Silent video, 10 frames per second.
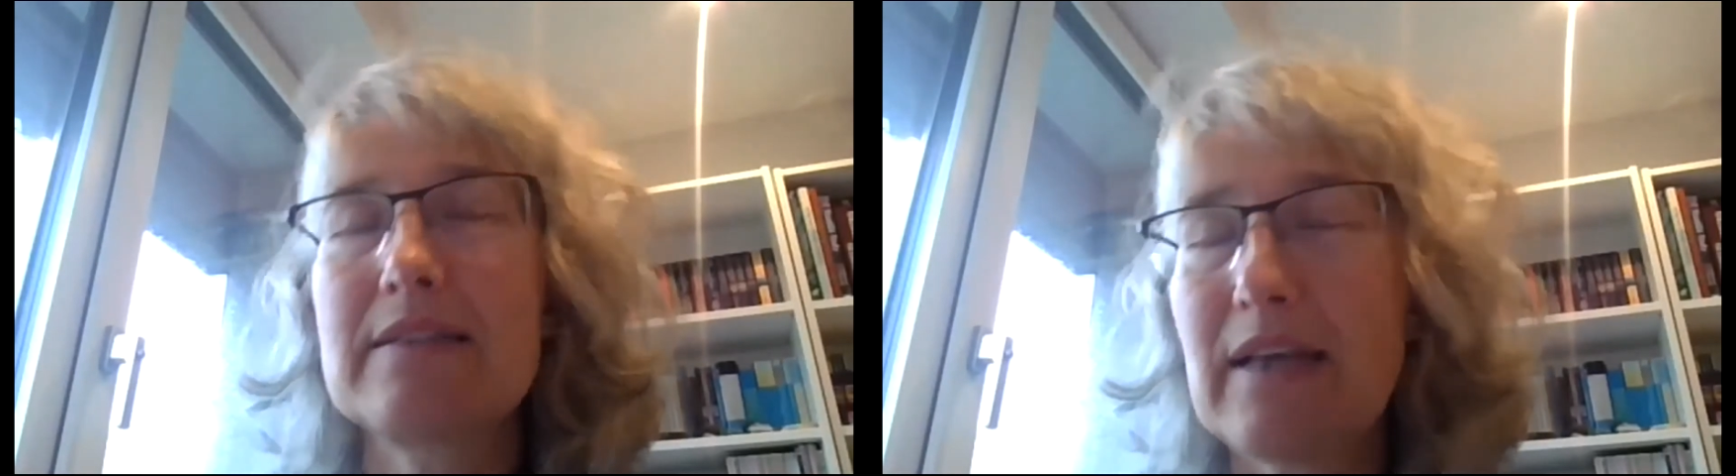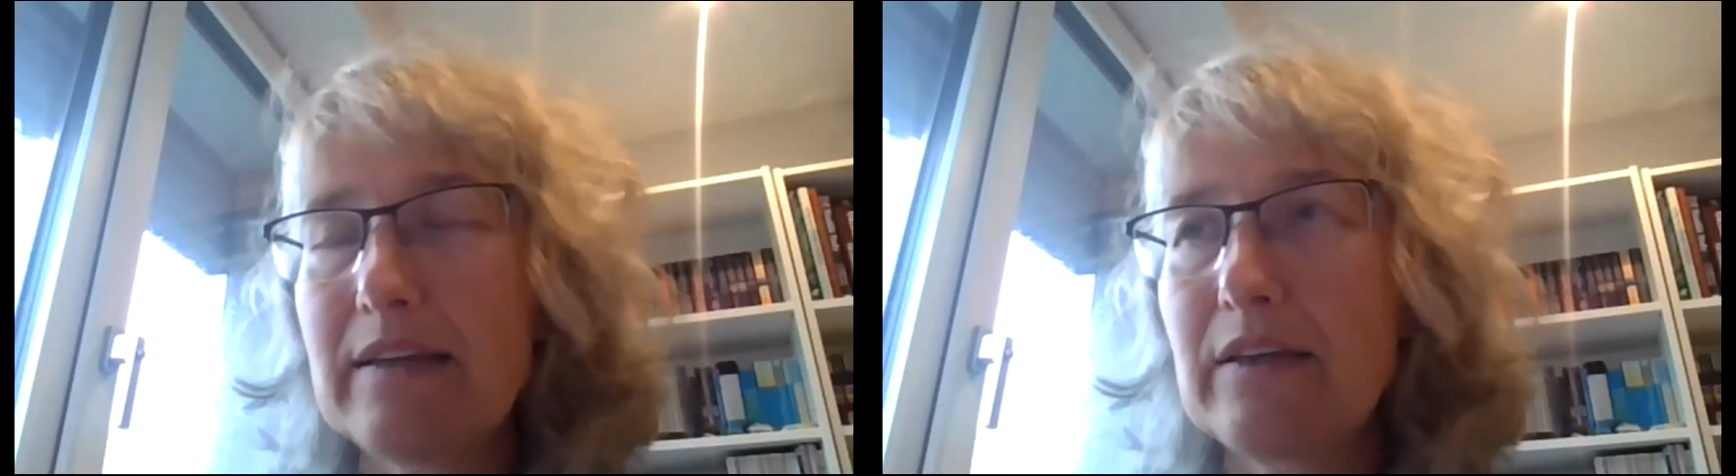
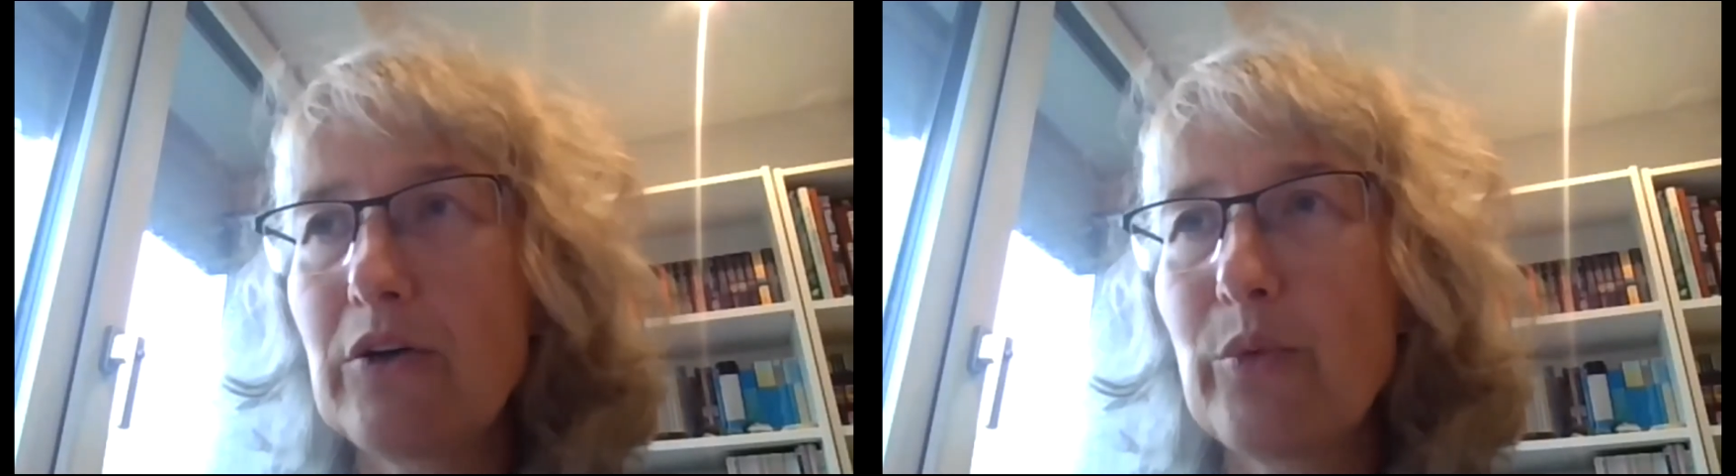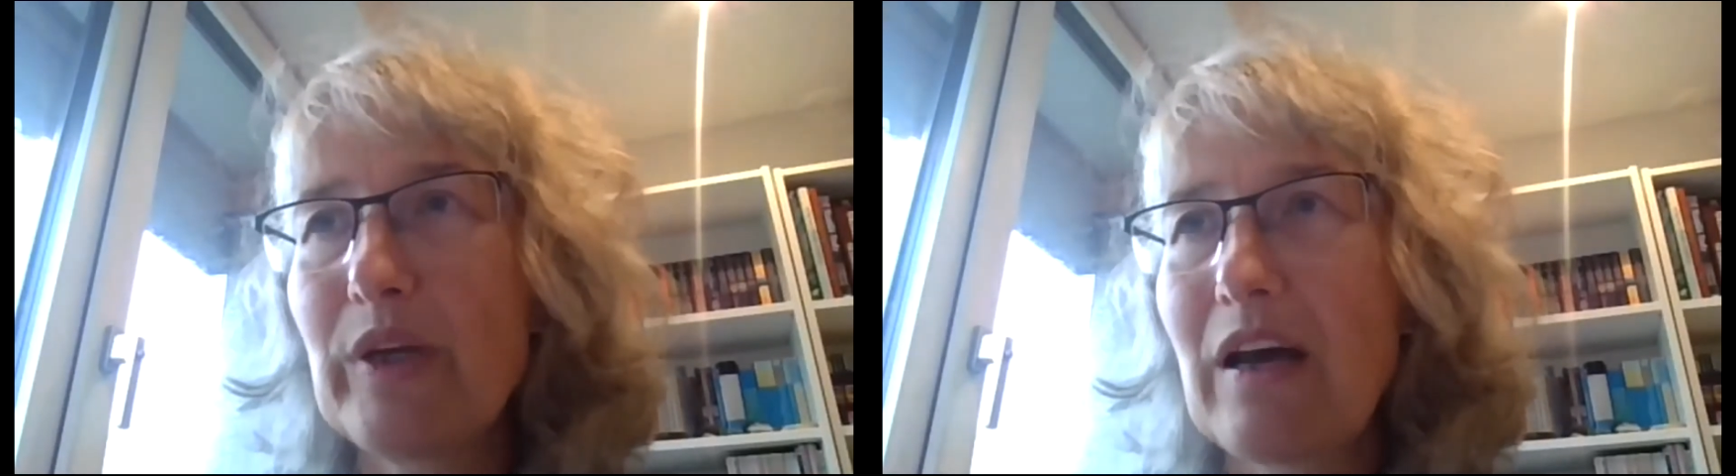I said,
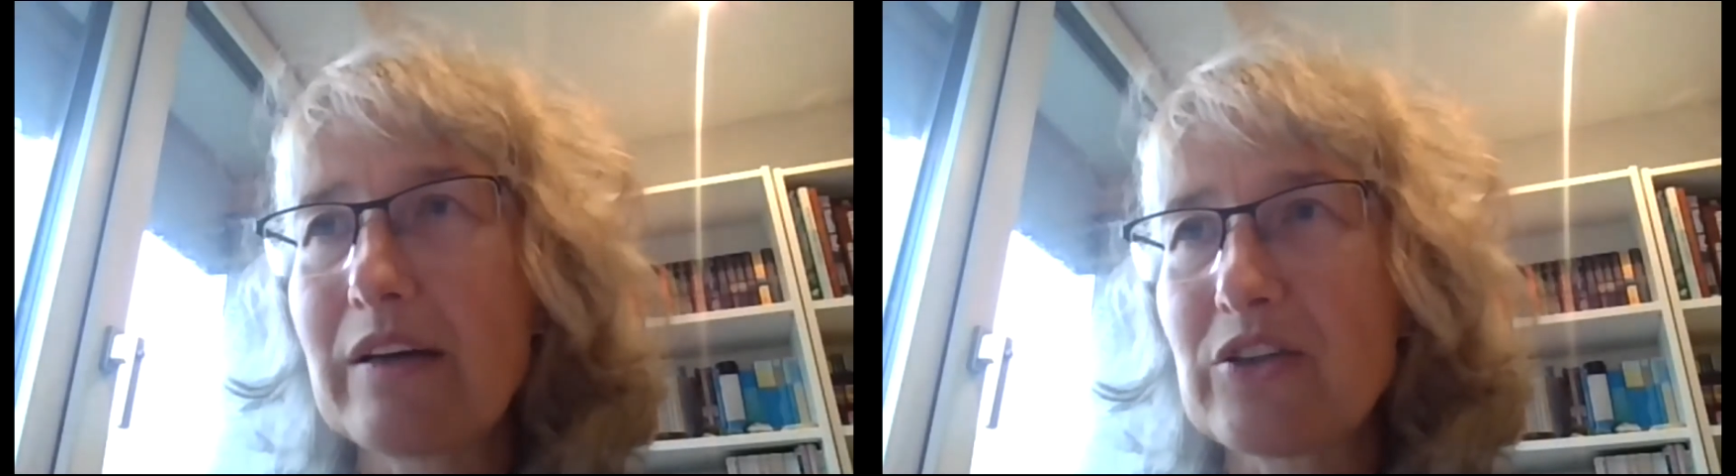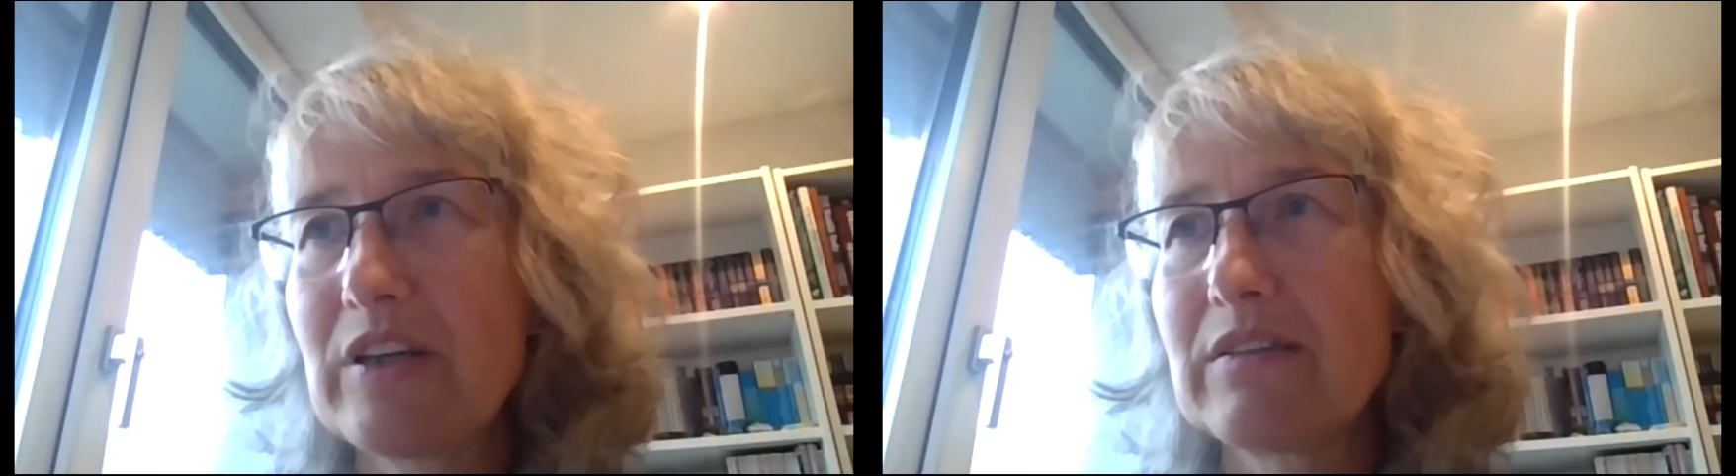you know, we'd
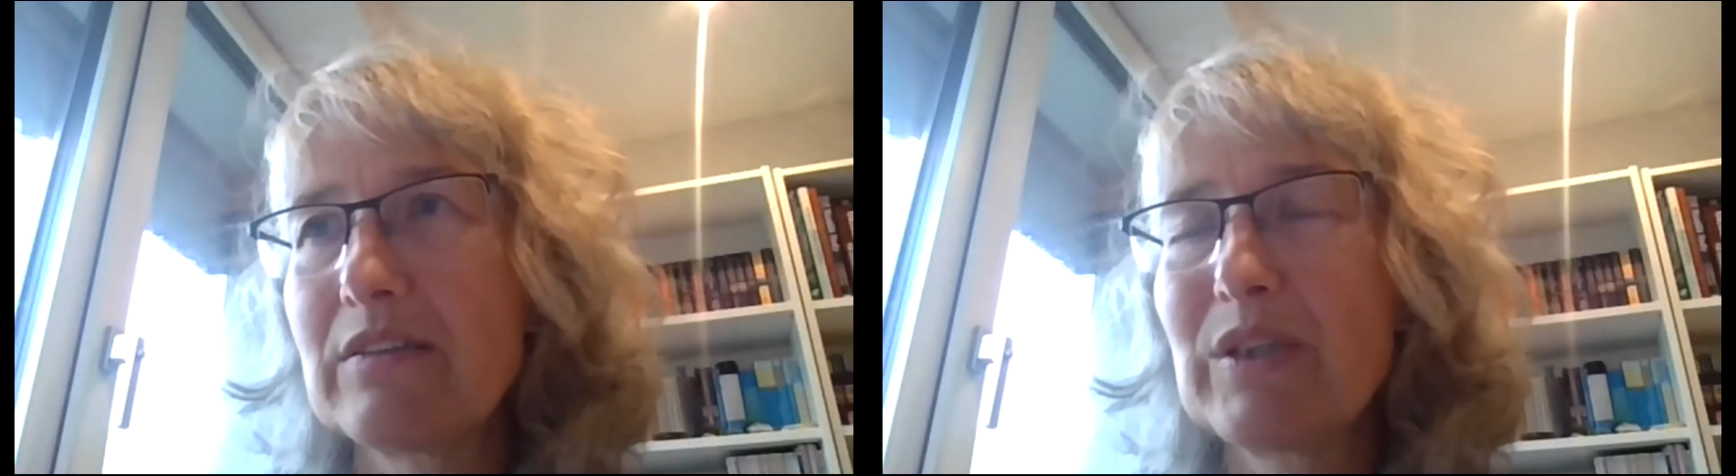actually,